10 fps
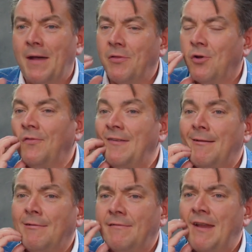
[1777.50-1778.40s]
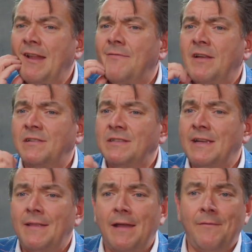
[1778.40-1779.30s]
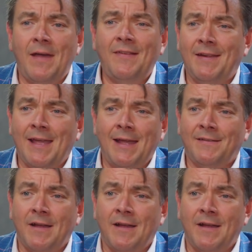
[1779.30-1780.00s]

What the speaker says: the Continental Detective Agency, and they investigate